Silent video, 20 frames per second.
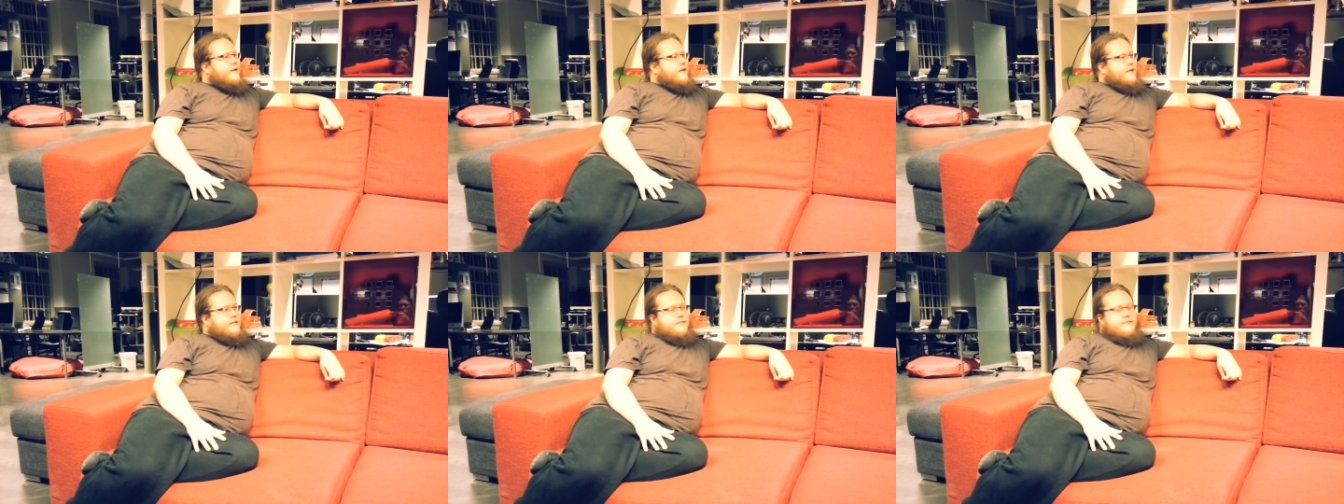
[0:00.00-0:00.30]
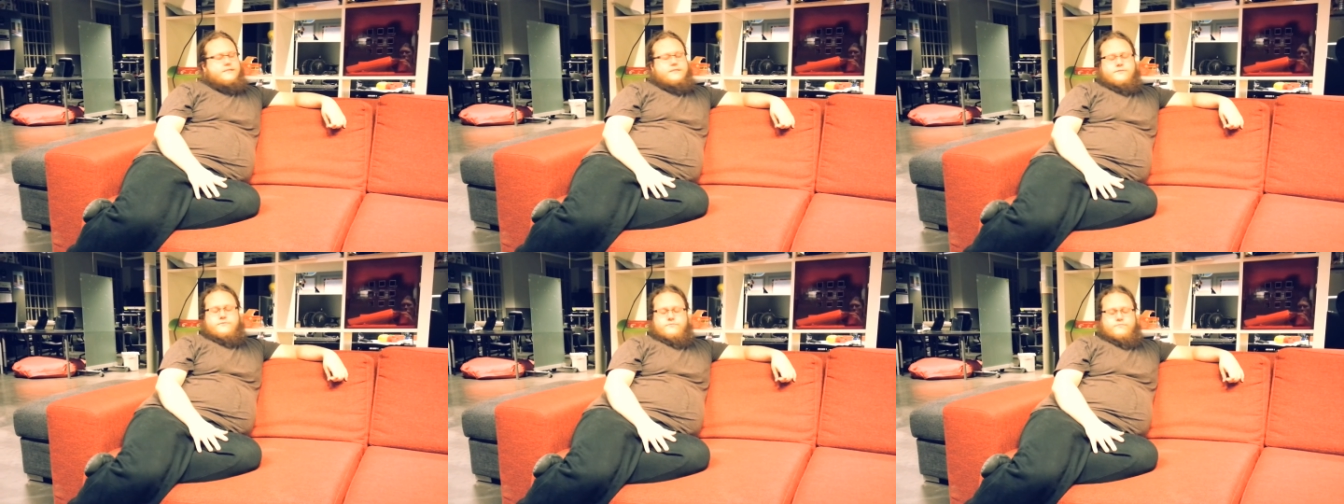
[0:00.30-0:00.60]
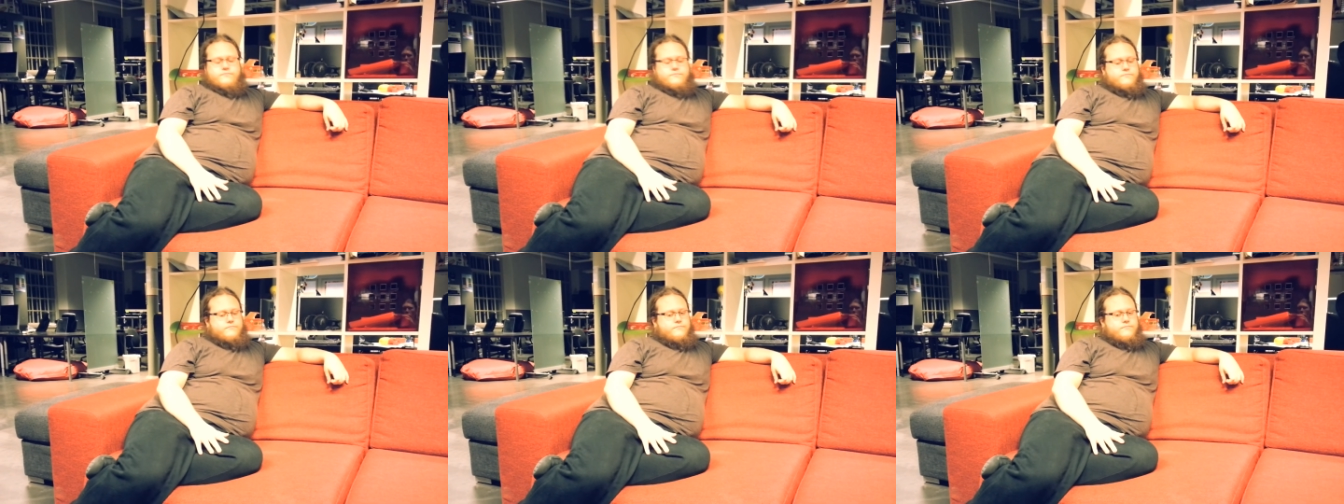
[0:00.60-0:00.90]
it's
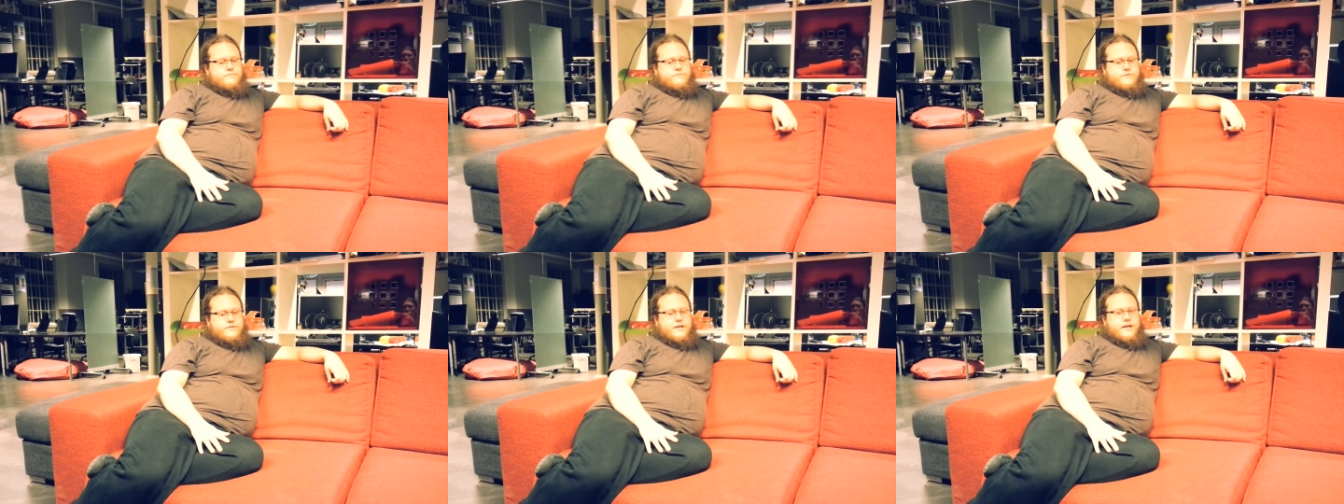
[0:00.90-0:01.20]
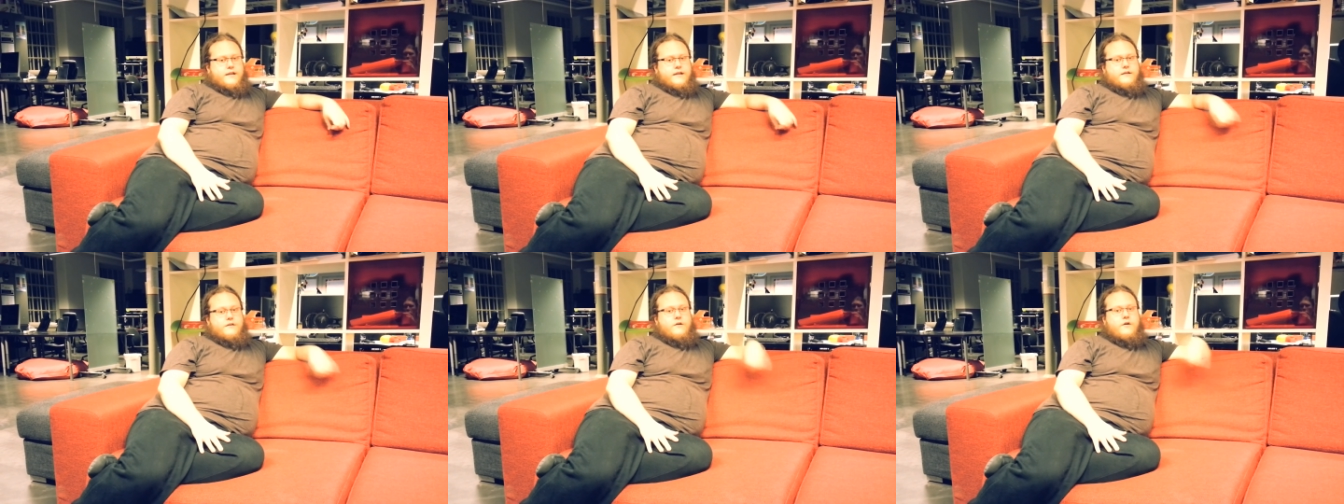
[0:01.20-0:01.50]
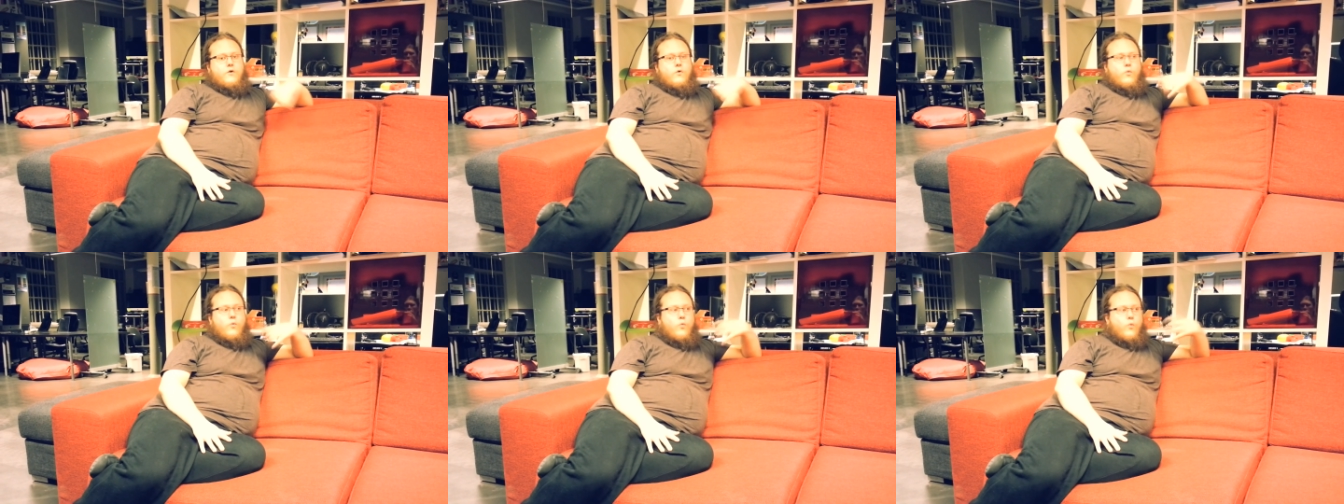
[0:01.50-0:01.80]
getting
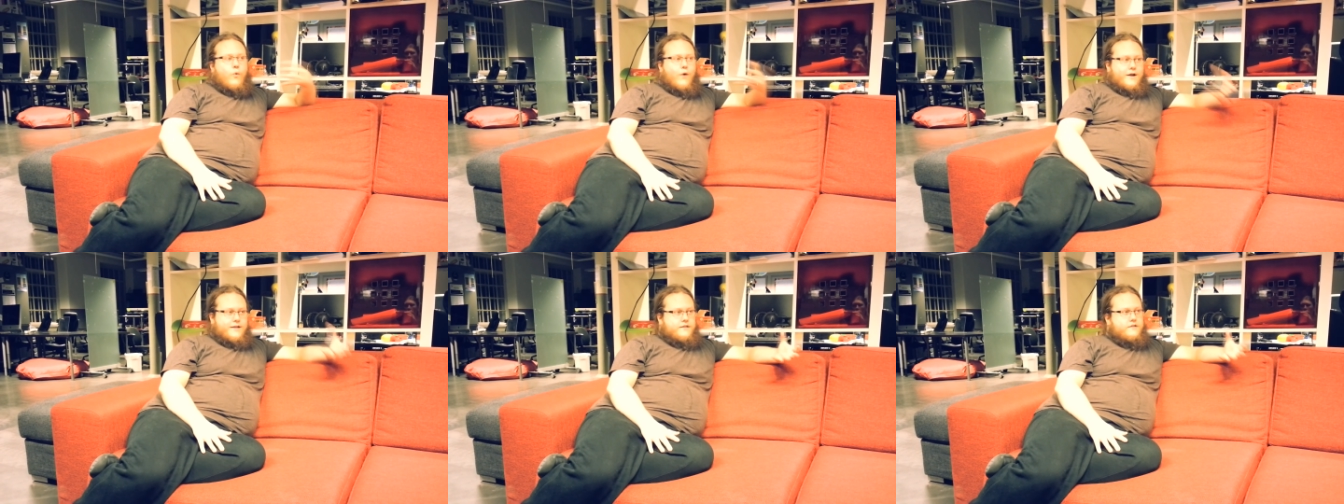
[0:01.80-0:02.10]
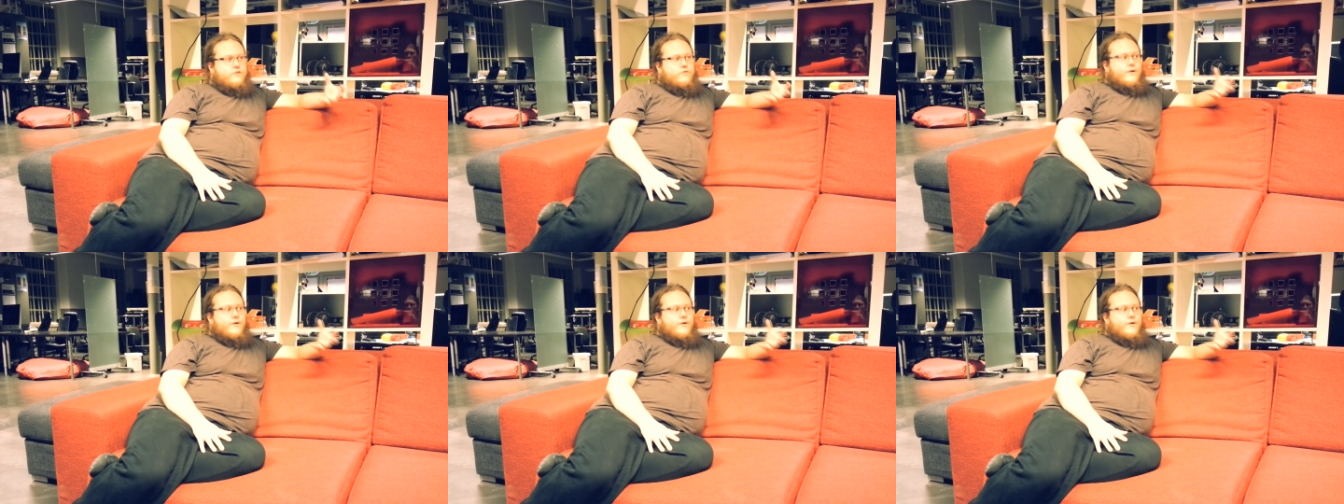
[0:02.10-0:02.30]
quite